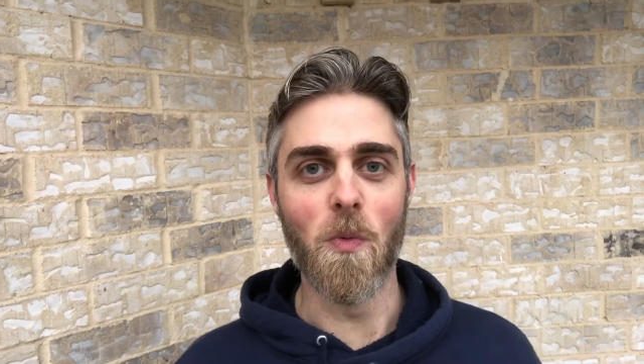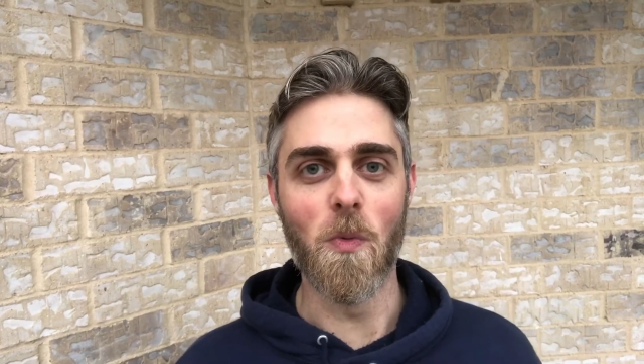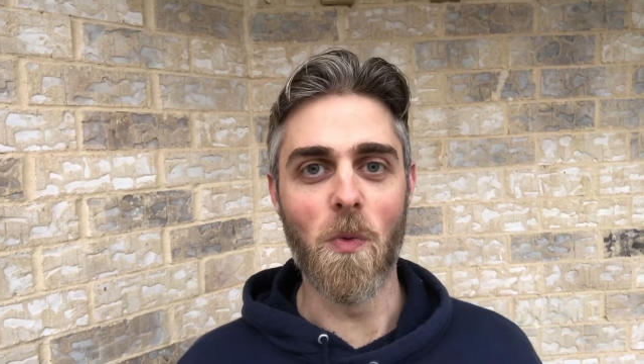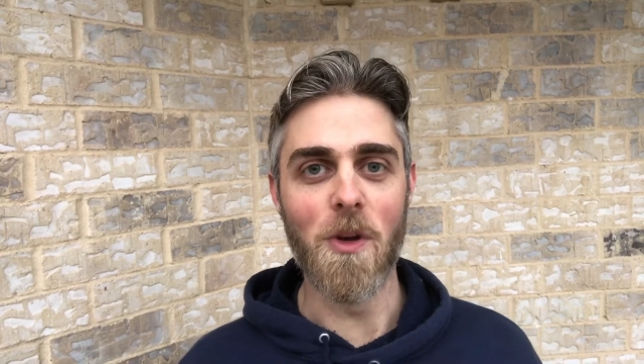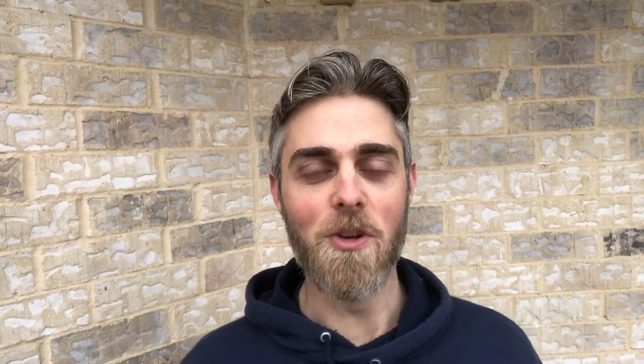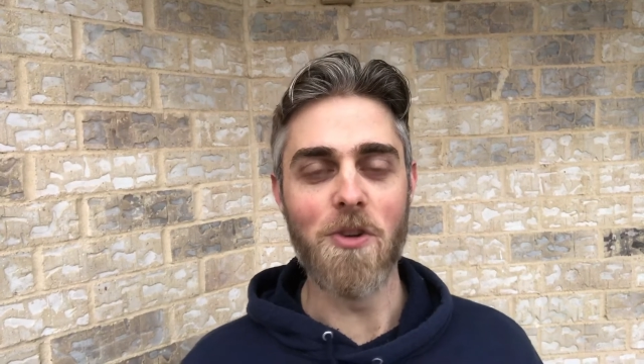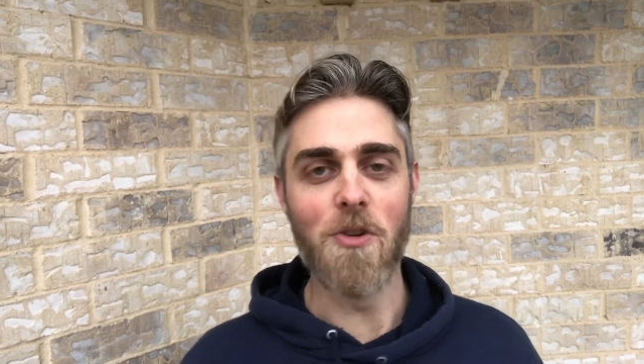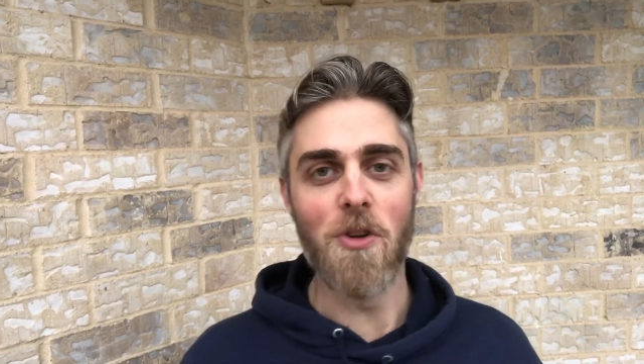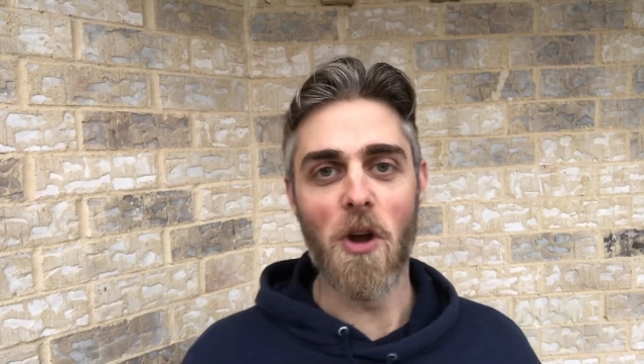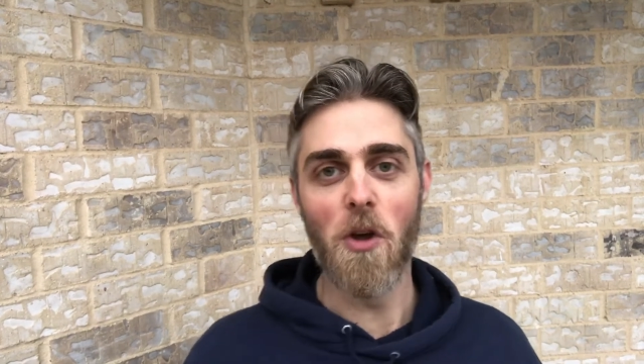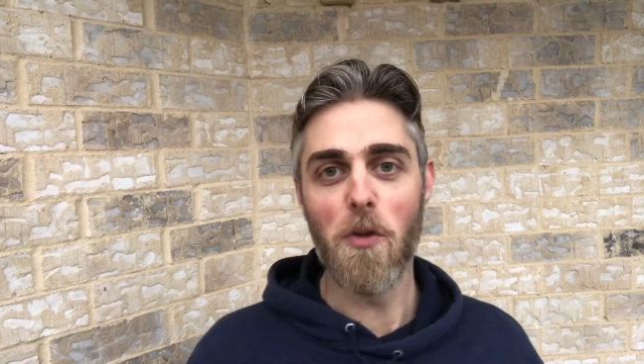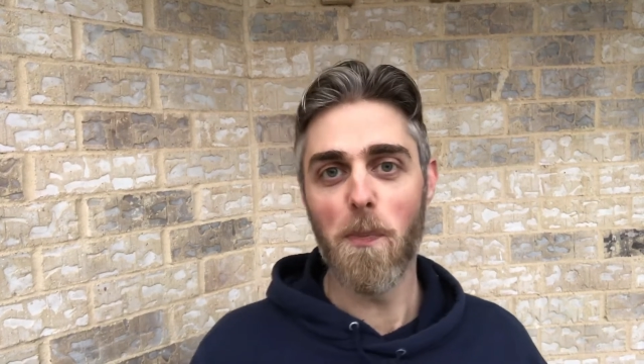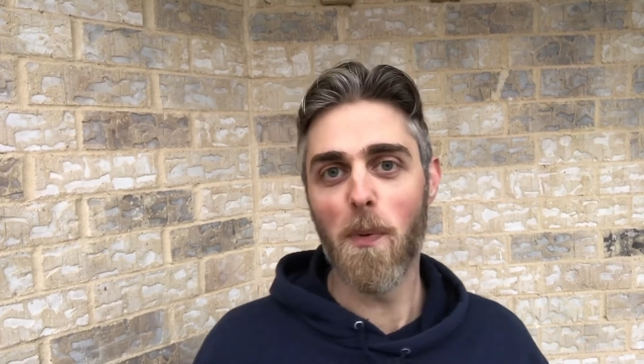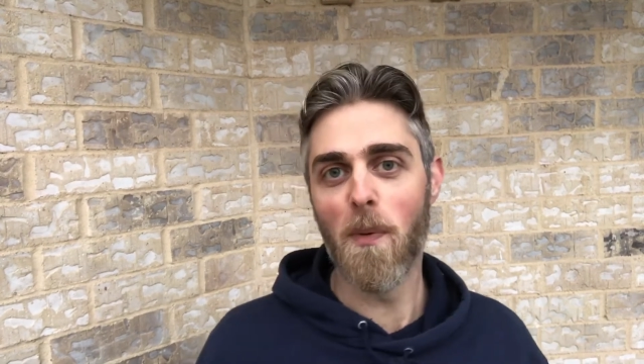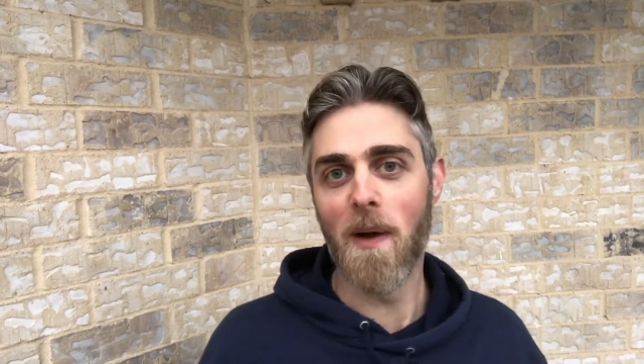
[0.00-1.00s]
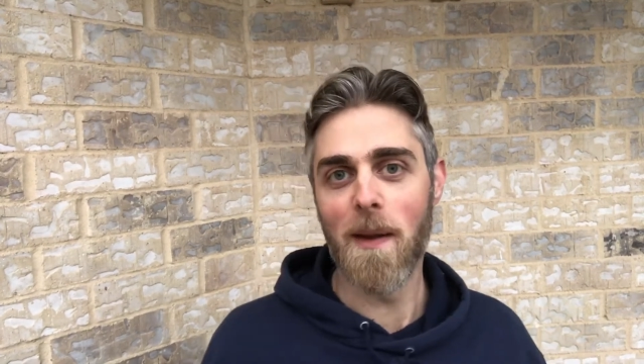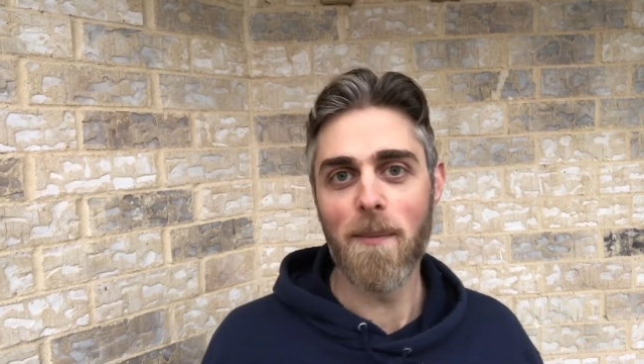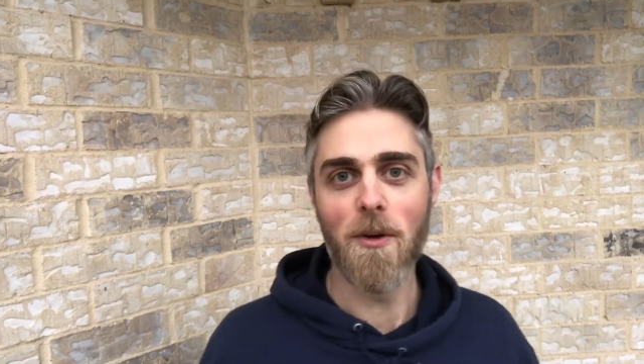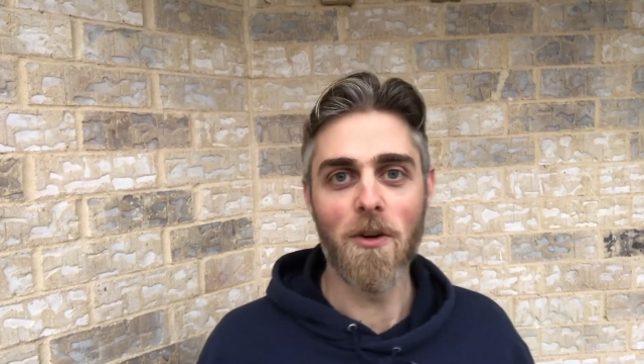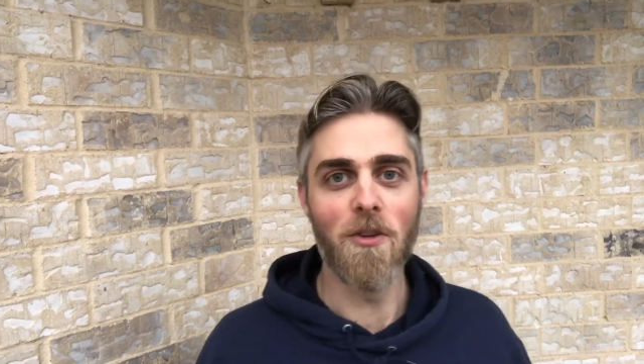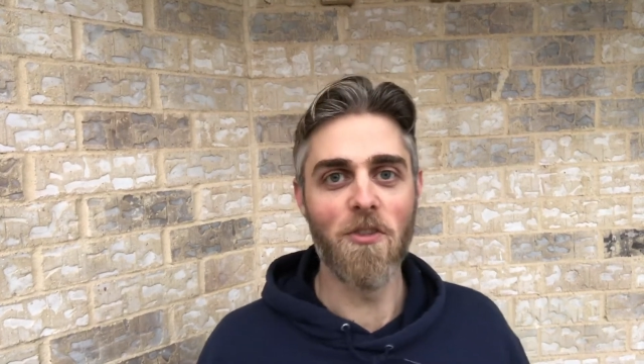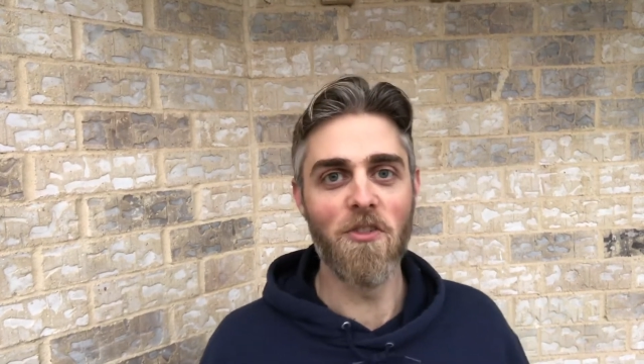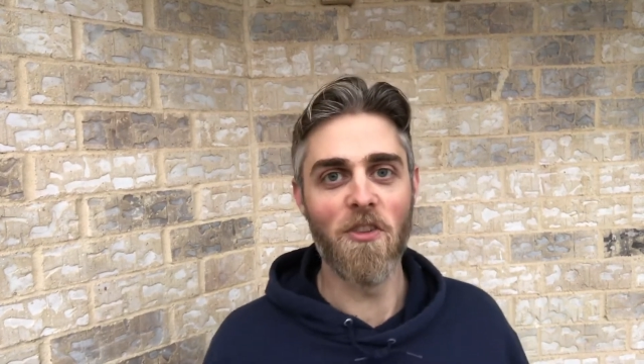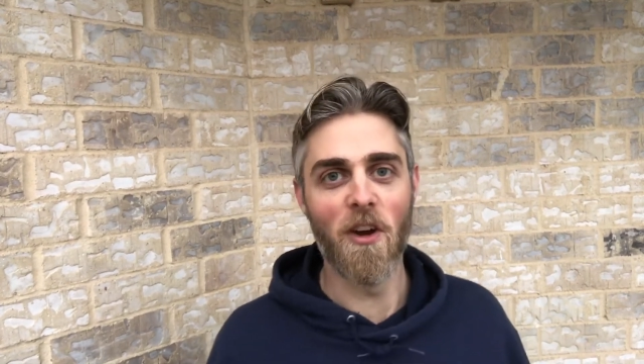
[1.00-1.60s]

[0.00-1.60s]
when you know the parameters